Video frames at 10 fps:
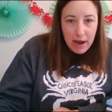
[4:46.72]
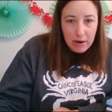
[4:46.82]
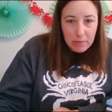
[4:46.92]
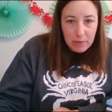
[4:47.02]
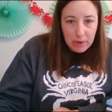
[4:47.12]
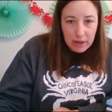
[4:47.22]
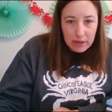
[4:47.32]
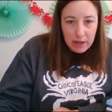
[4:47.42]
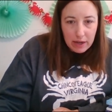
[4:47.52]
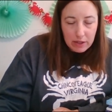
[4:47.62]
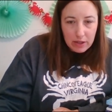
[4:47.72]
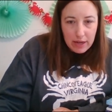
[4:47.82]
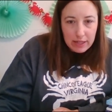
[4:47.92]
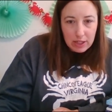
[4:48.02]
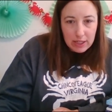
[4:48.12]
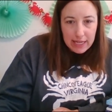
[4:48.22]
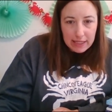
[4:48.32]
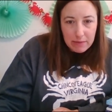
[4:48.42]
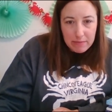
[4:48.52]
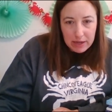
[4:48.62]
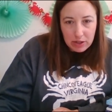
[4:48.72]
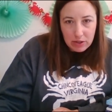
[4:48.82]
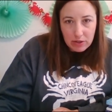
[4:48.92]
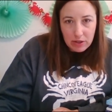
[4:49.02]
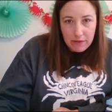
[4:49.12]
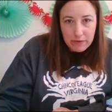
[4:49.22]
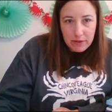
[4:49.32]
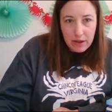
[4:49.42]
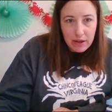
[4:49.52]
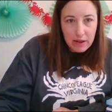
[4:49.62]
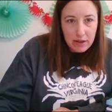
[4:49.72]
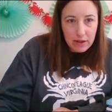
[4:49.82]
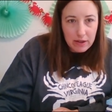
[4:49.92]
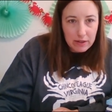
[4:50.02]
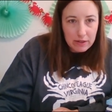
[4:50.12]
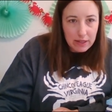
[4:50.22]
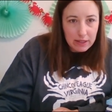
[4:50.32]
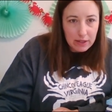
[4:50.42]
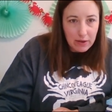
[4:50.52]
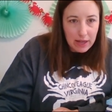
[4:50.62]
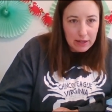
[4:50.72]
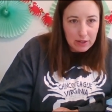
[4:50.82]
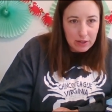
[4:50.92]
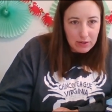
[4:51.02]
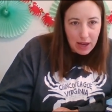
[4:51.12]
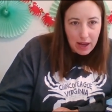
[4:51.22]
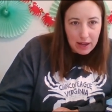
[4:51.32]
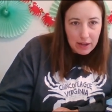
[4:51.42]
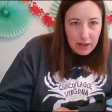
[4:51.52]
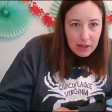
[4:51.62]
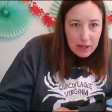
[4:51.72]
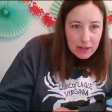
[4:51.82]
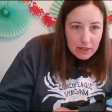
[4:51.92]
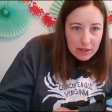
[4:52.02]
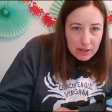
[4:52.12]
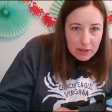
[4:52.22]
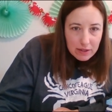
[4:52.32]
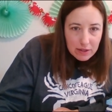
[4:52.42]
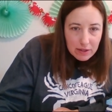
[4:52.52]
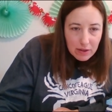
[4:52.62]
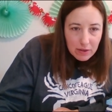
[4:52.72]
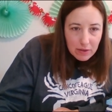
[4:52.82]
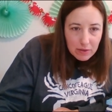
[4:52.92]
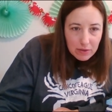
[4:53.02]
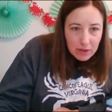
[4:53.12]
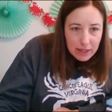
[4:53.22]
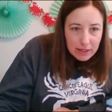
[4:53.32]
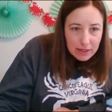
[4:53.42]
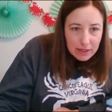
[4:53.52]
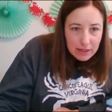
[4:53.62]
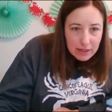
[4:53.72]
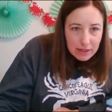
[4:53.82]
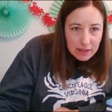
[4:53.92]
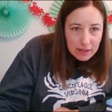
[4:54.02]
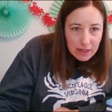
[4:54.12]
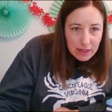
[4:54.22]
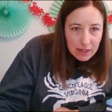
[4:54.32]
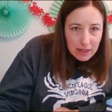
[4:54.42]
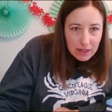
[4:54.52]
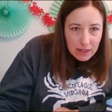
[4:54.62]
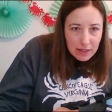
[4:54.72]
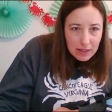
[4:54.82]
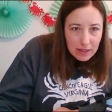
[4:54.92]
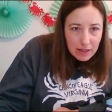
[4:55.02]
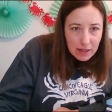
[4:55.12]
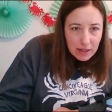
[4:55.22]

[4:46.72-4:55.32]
PowerPoint that I uh, just has some pictures of. Let's go ahead and do that. So let's see.